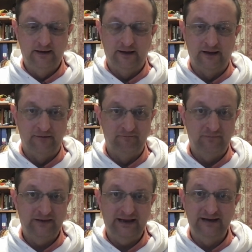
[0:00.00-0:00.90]

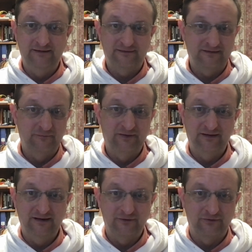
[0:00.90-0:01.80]
Some of
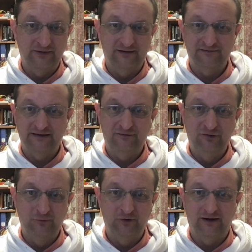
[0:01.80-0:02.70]
the other things like
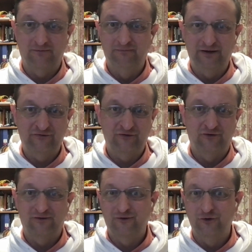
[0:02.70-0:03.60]
turmeric,
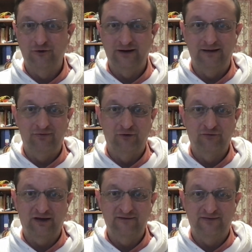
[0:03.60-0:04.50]
mustard, curry,
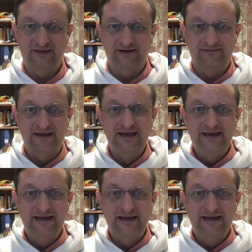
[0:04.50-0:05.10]
those kinds of things